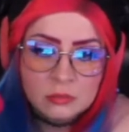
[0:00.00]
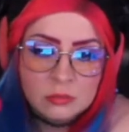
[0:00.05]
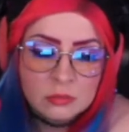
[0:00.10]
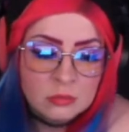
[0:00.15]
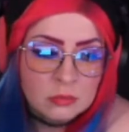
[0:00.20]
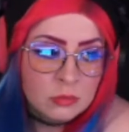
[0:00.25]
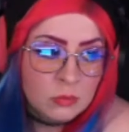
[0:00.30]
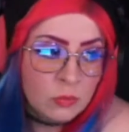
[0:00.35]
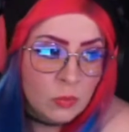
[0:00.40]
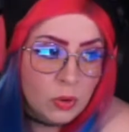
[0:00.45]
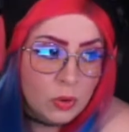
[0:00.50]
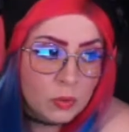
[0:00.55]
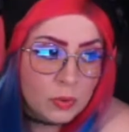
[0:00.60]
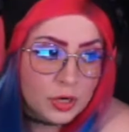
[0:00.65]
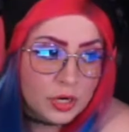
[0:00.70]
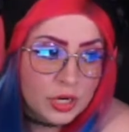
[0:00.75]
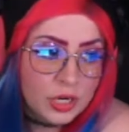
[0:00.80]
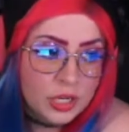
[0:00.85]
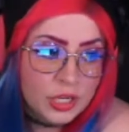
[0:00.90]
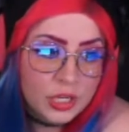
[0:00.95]
what we're
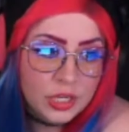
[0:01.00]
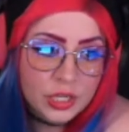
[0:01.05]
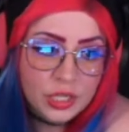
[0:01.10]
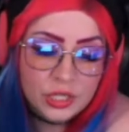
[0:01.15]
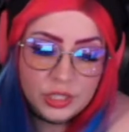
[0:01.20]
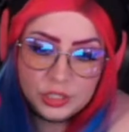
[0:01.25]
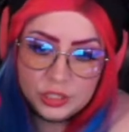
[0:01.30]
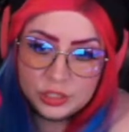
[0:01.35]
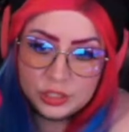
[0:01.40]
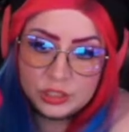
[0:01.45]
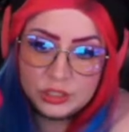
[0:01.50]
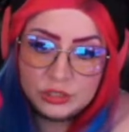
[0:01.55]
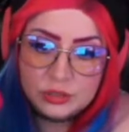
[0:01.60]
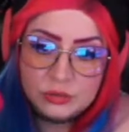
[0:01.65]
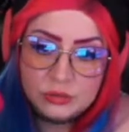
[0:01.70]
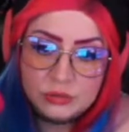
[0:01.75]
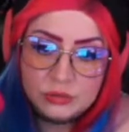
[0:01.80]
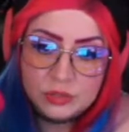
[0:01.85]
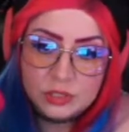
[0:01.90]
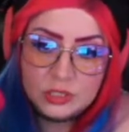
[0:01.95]
gonna
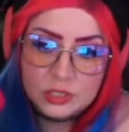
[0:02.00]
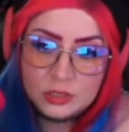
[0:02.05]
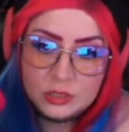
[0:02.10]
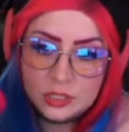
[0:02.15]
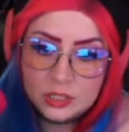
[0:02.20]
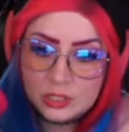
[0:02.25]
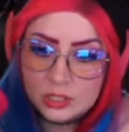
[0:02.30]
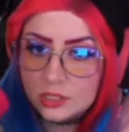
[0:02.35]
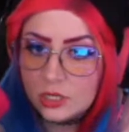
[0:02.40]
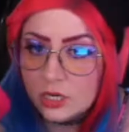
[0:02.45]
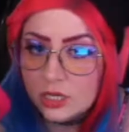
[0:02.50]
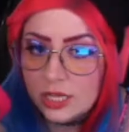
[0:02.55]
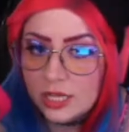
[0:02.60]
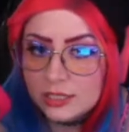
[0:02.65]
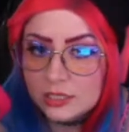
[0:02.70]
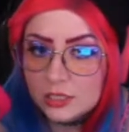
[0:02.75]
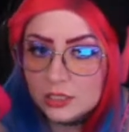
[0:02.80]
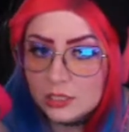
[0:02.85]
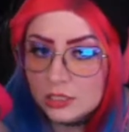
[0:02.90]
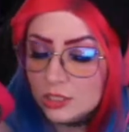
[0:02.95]
do is look at the
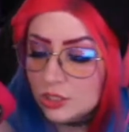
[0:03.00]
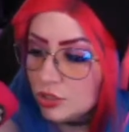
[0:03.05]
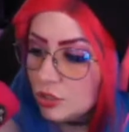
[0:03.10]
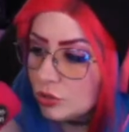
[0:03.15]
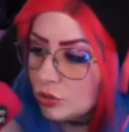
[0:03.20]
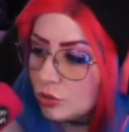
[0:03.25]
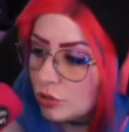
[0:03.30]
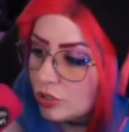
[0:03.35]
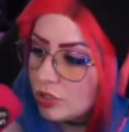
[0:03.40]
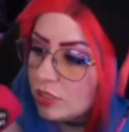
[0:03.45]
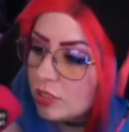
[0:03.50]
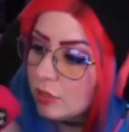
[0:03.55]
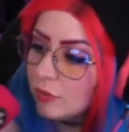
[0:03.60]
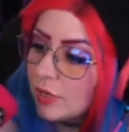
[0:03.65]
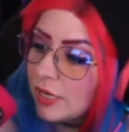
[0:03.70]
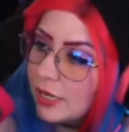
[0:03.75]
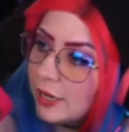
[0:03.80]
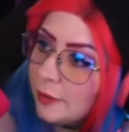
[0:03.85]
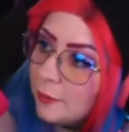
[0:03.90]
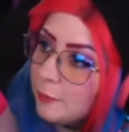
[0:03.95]
sunglasses because those are on sale
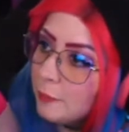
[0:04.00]
right now.